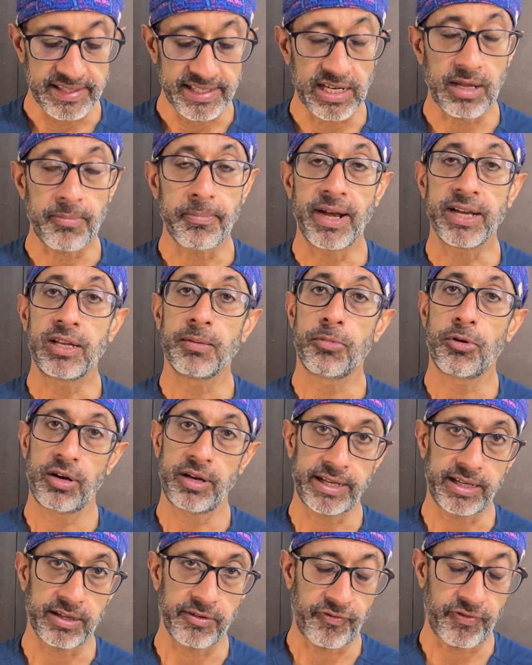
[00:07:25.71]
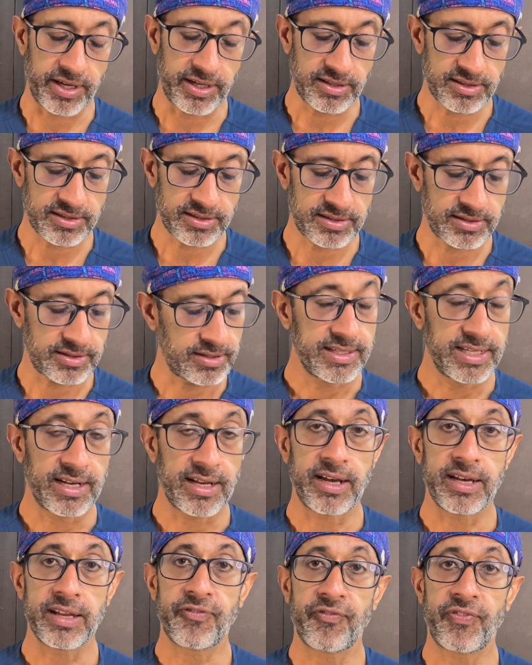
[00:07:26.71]
There are metabolic effects, there
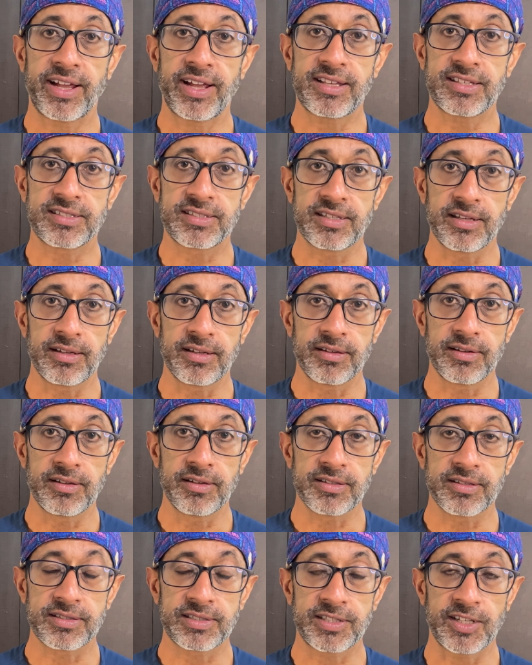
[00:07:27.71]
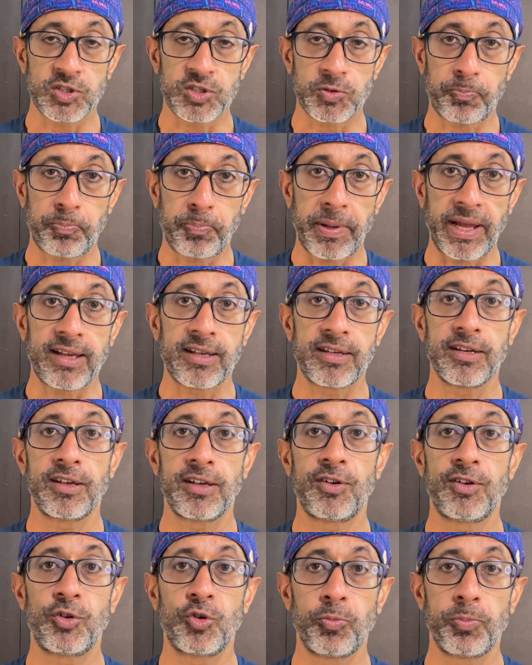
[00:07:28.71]
are effects
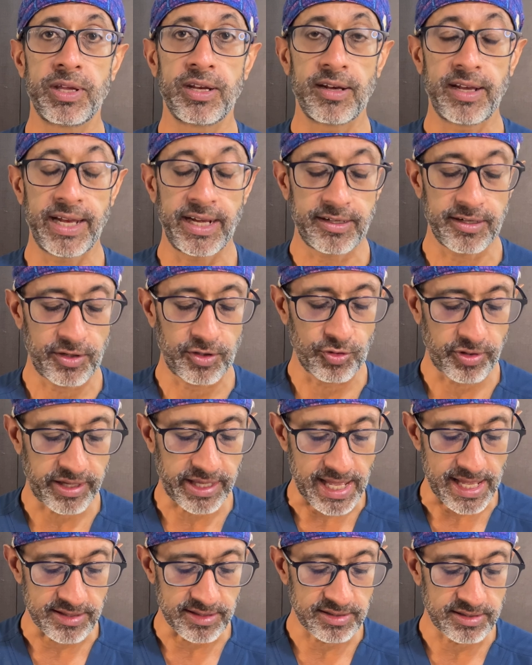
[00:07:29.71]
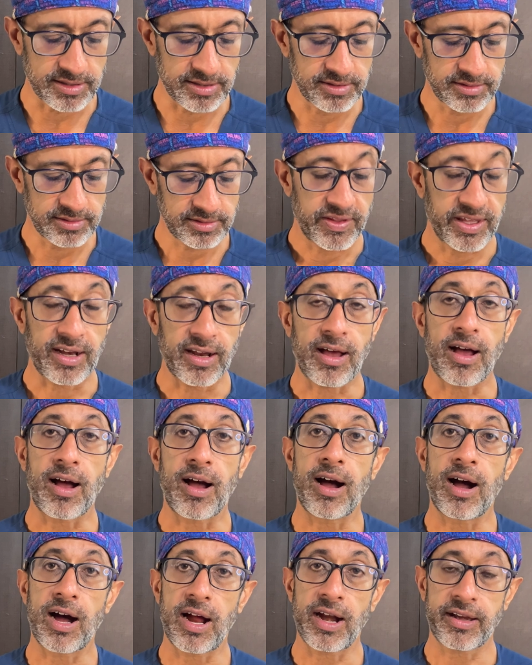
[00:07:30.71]
suspected to be related to cancer, there are
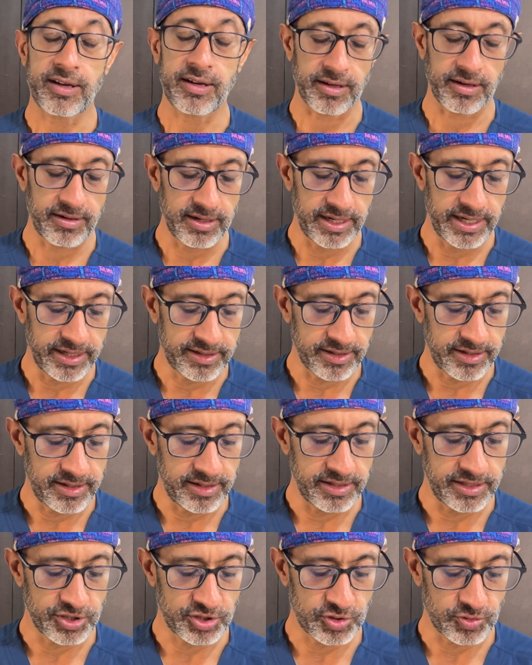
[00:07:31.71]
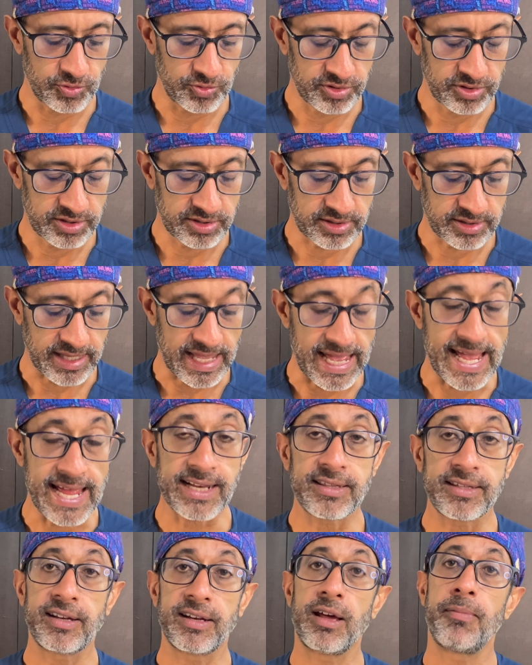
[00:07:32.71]
heart related issues,
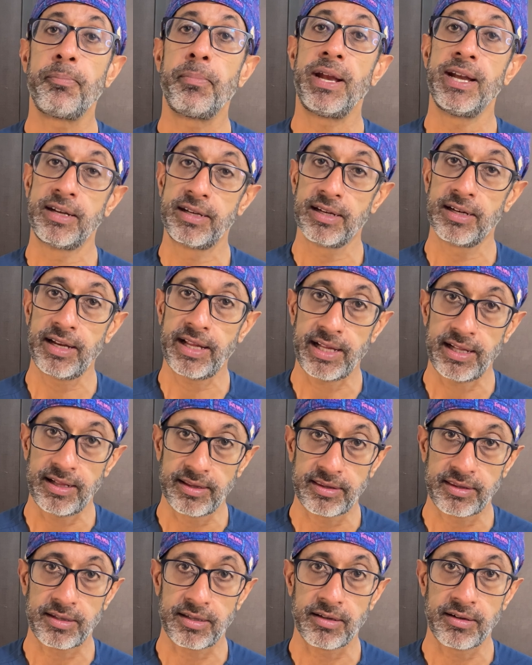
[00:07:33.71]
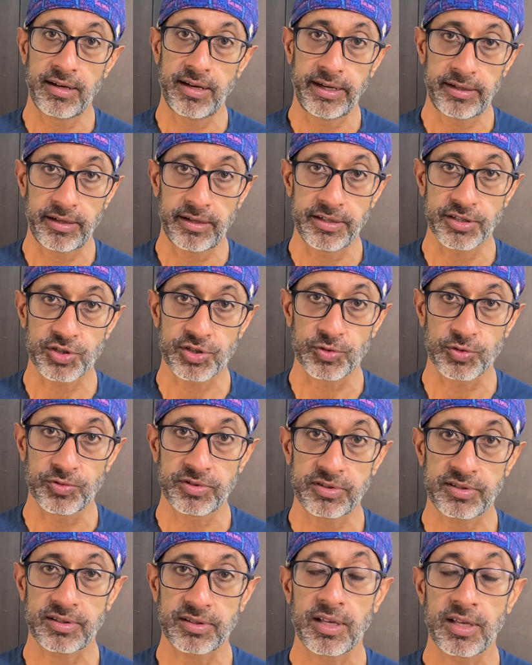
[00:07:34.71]
and there are mental health related
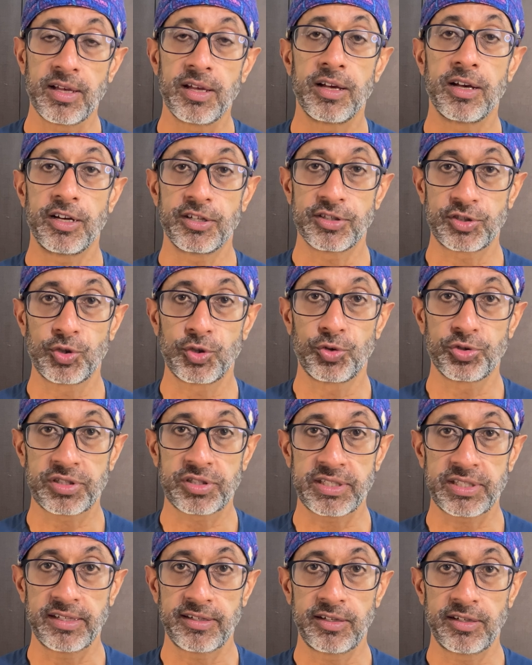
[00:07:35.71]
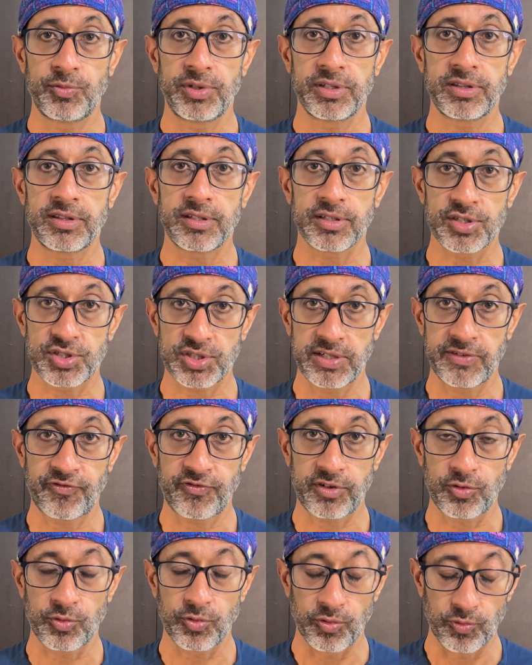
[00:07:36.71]
issues associated with
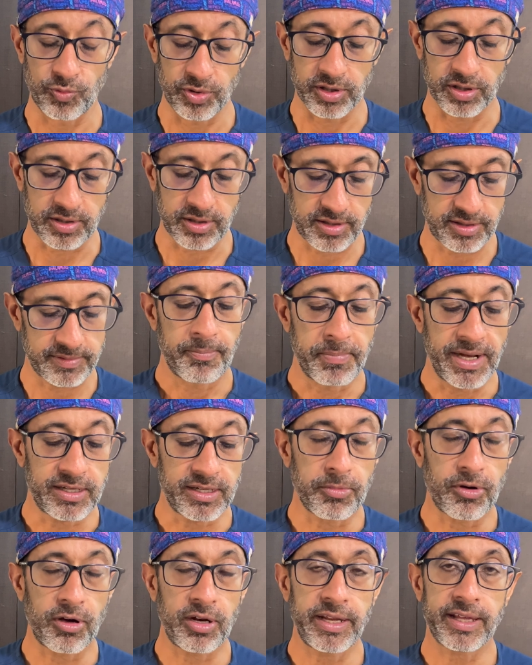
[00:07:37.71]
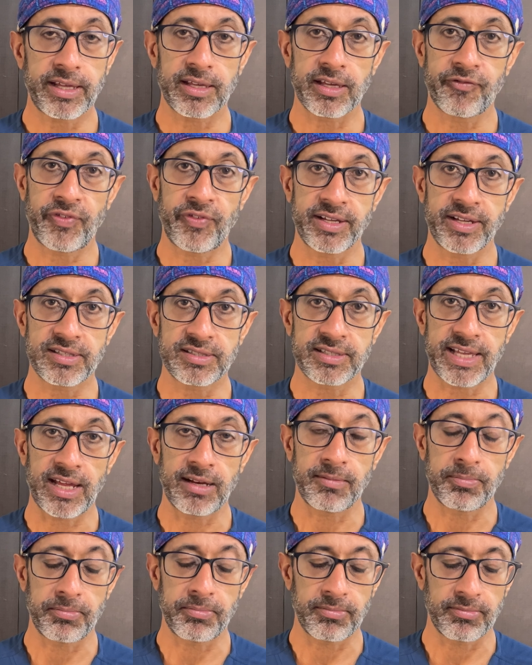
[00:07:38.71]
shift work. Metabolic effects
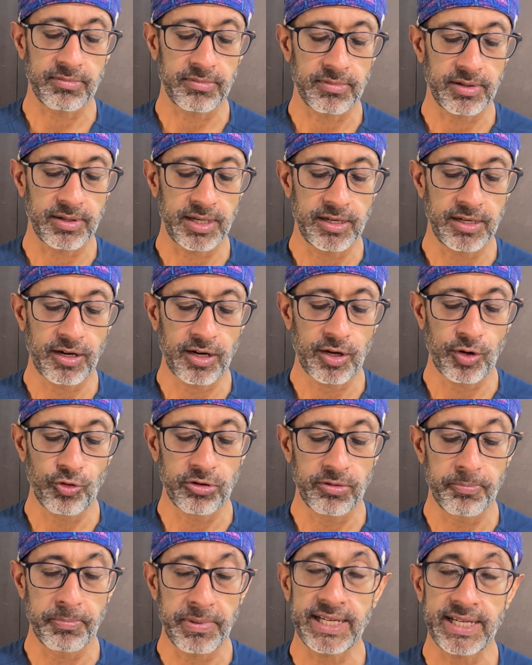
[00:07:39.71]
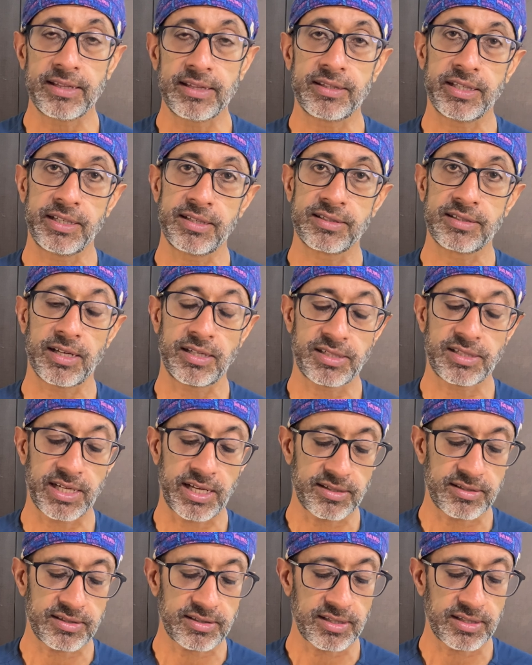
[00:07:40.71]
can include many things such
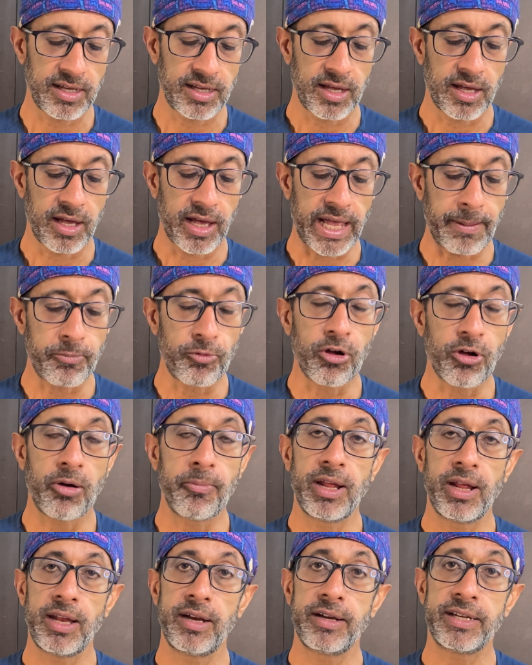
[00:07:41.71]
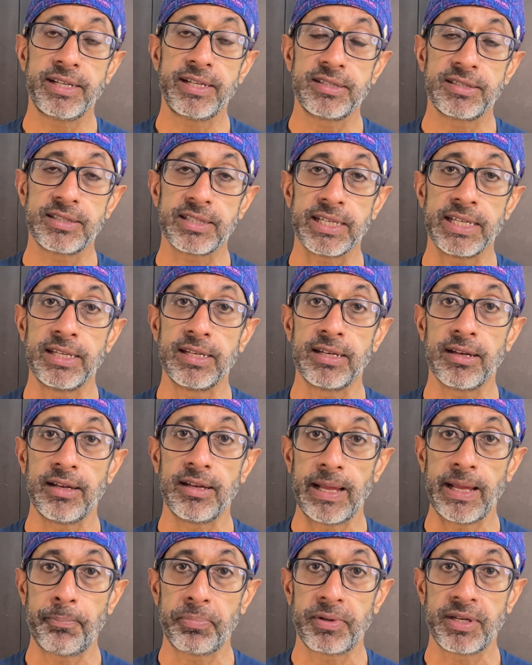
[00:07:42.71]
as abnormalities in
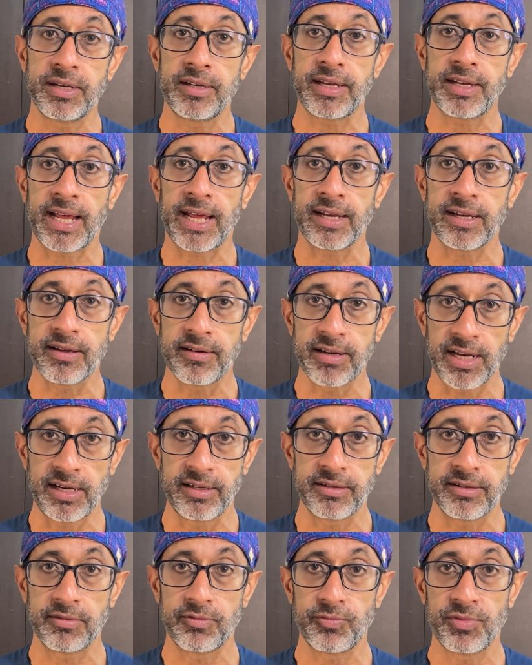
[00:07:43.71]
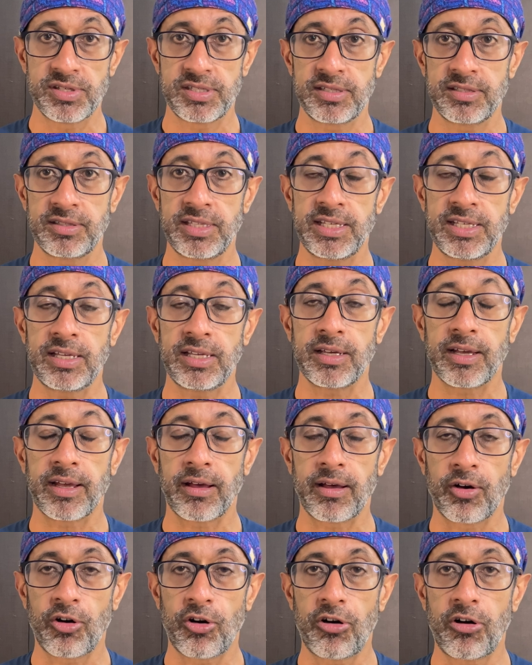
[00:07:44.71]
leptin and ghrelin, which is the
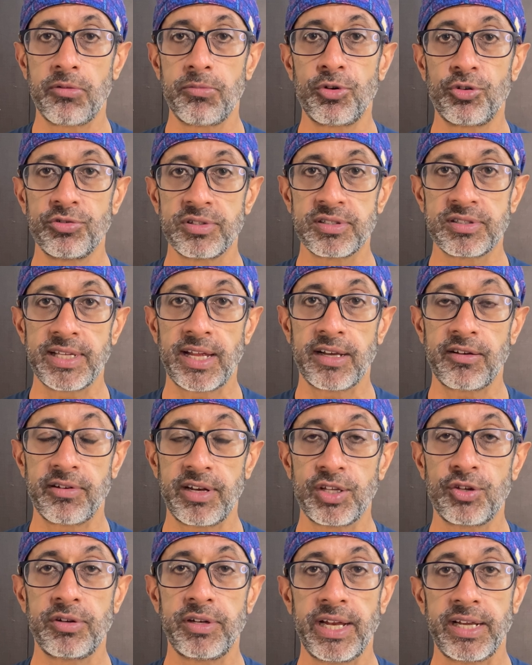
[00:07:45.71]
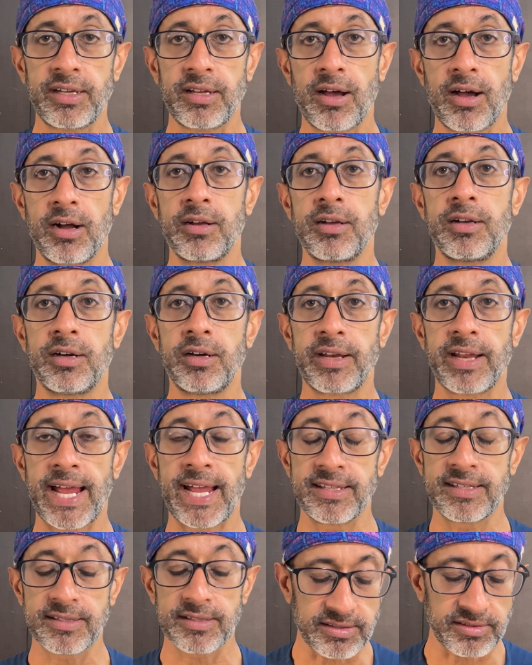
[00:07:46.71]
hormones that regulate hunger
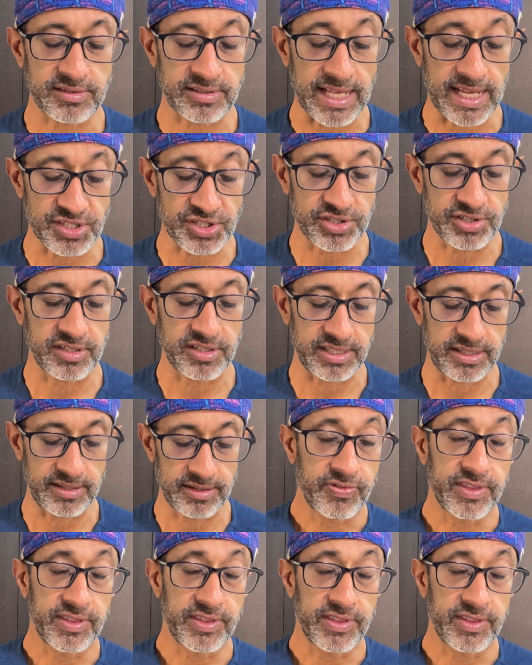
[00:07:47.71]
and satiety.